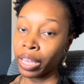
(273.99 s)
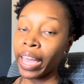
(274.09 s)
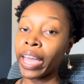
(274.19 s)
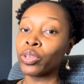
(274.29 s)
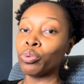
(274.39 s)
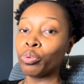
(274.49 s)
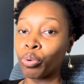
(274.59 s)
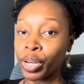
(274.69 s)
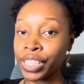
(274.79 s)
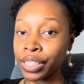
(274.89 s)
And you
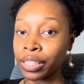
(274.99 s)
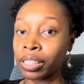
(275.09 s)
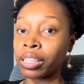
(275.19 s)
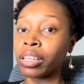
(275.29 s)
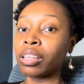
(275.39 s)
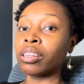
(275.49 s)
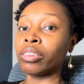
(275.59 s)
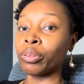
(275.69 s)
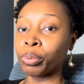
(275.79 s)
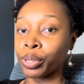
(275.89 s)
question
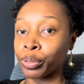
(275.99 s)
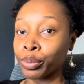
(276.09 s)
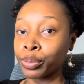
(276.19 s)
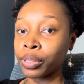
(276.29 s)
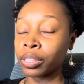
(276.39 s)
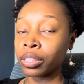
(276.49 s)
the world.